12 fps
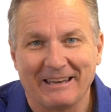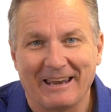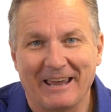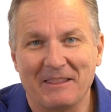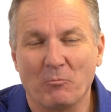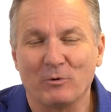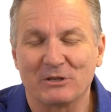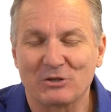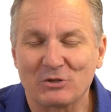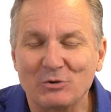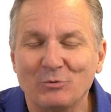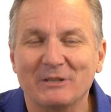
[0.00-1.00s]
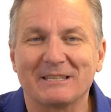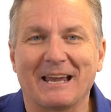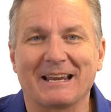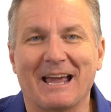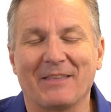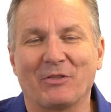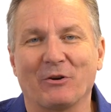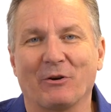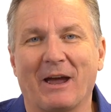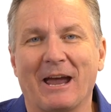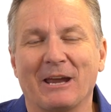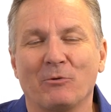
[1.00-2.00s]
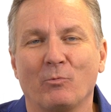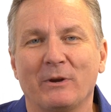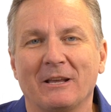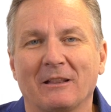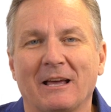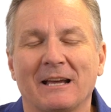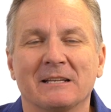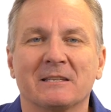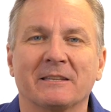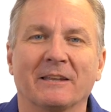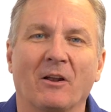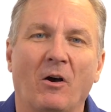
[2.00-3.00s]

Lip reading: And as soon as I got there, I realized that